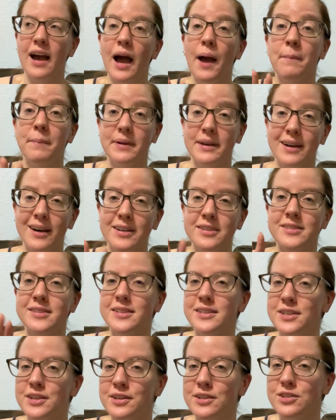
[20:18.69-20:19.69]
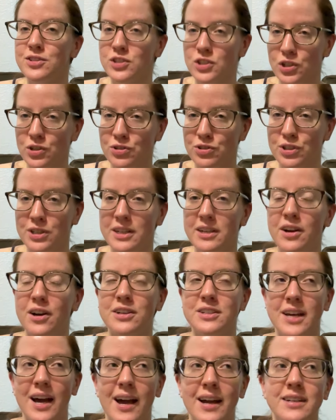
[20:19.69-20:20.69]
And because the Tiran's children are
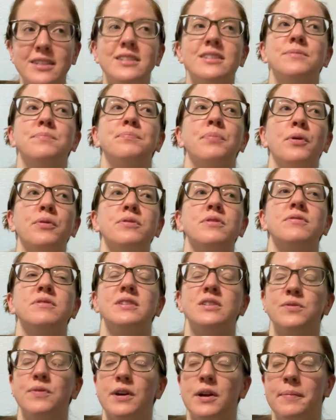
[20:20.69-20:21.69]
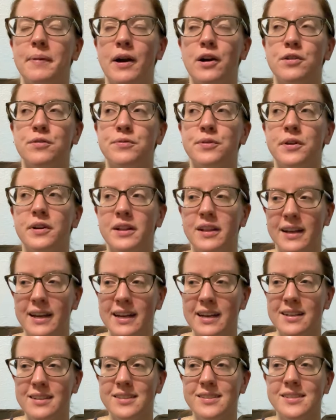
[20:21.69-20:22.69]
tied to both of these very powerful
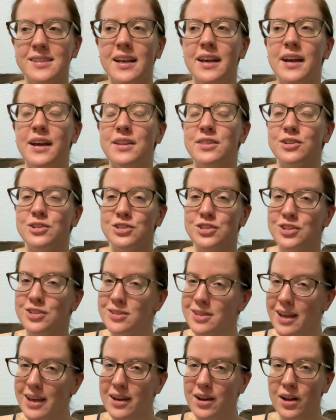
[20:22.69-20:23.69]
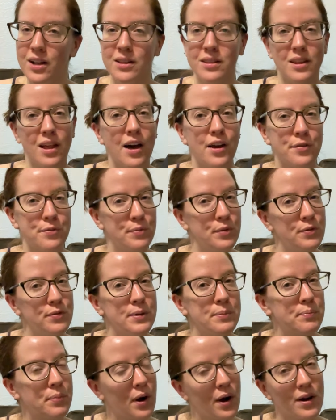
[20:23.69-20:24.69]
clans, there's just like a lot of
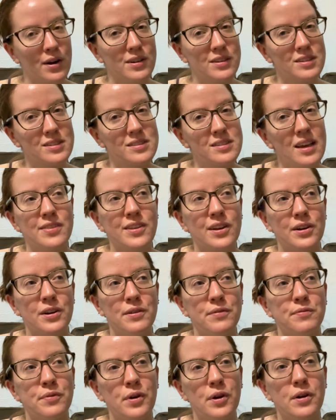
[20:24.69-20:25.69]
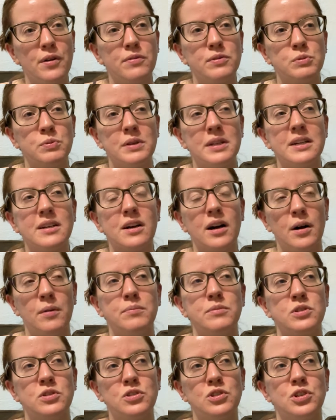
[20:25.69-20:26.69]
moving parts that are involved when it
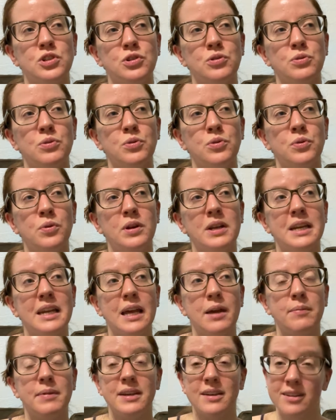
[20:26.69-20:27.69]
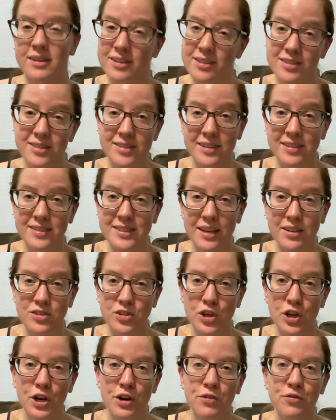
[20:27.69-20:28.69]
comes to naming a
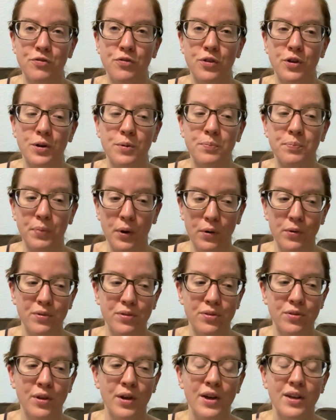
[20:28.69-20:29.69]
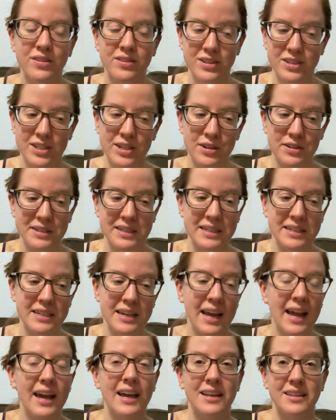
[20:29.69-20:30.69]
successor for both the Tiran
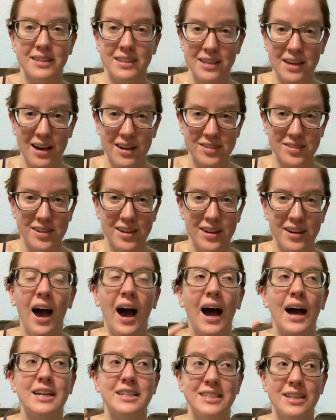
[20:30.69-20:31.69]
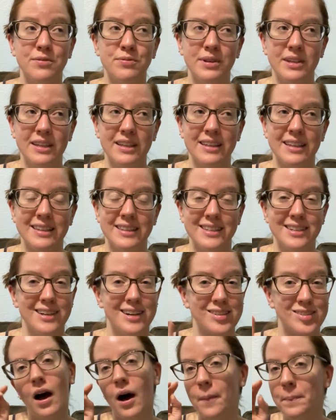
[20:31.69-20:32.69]
and the Yasa. I did really like the
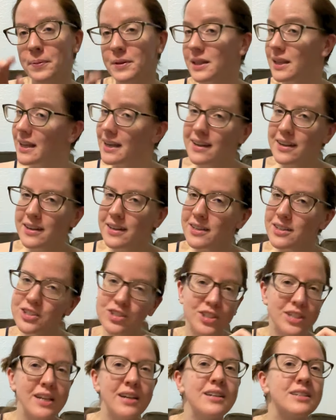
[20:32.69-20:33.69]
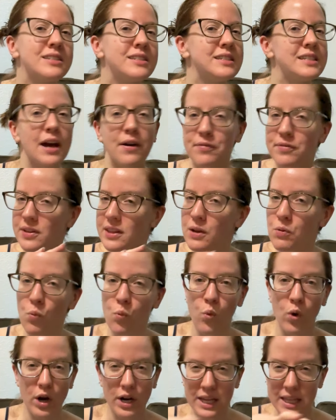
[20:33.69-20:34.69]
Yasa. A player, she is definitely
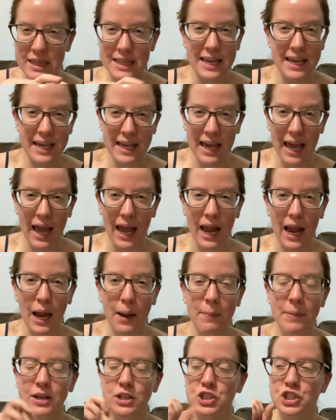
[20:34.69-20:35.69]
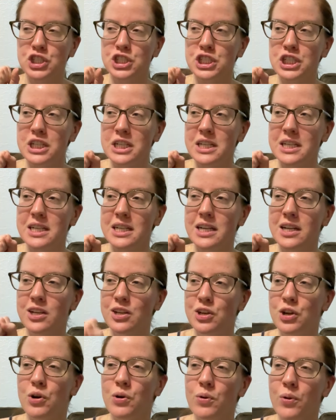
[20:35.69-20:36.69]
working the game. She
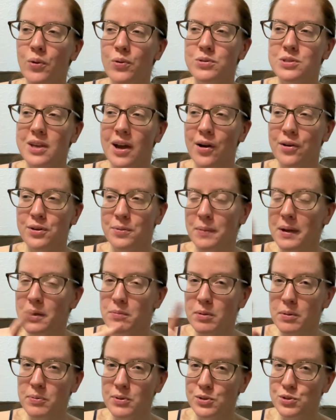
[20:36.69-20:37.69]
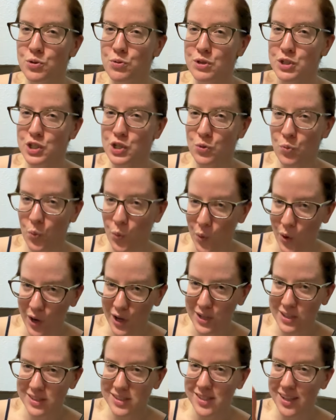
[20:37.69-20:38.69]
knows how to make people do what she
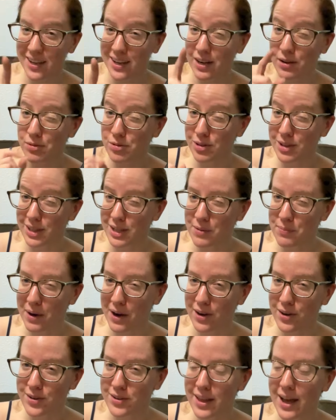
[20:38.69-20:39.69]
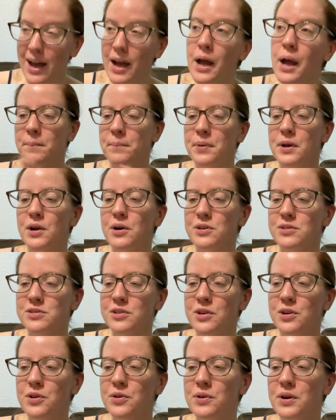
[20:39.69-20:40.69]
wants, and I really admire that. But
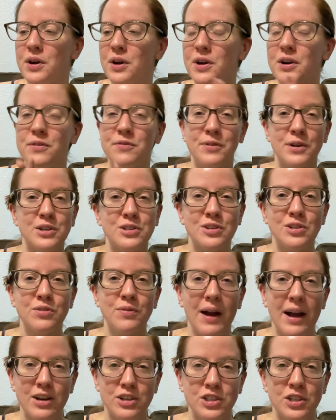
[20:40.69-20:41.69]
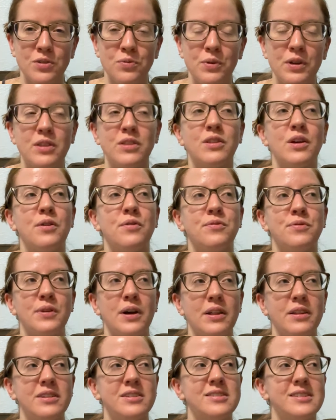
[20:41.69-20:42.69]
also, her first interaction with
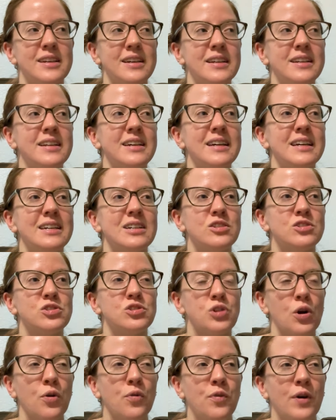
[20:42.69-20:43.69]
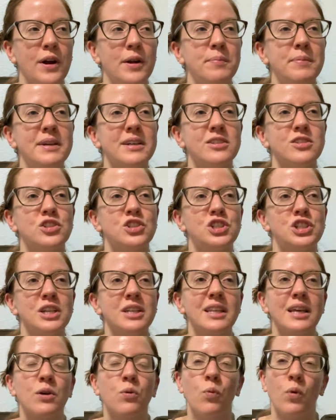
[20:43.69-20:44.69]
Velison is so fun because she
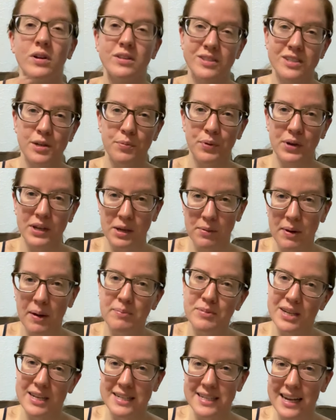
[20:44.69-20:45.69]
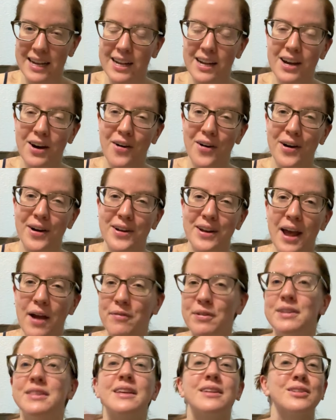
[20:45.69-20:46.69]
like wants to bring him up to date on
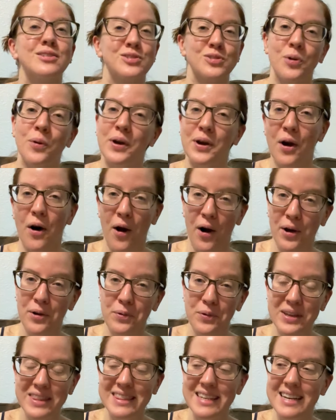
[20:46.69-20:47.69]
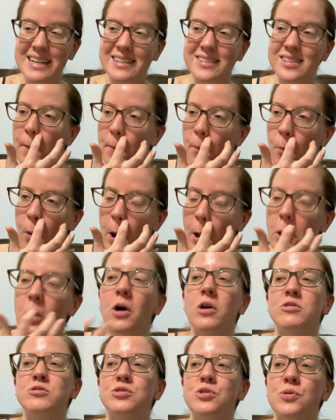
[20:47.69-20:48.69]
everything that's going on with this, while
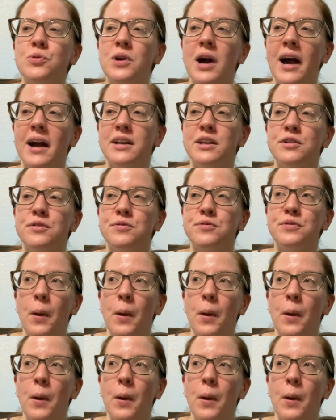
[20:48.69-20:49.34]
also kind of